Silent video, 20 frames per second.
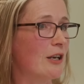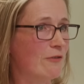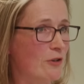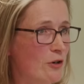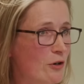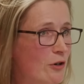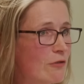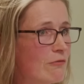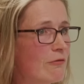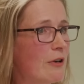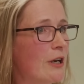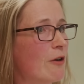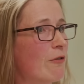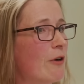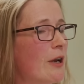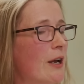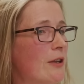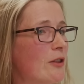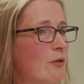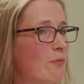If you can
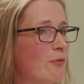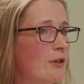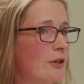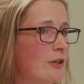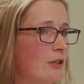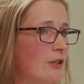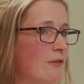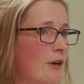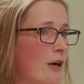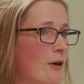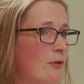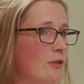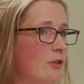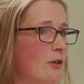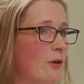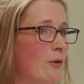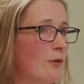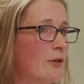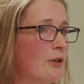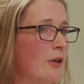recreate the productive
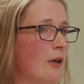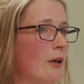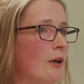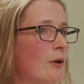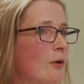household,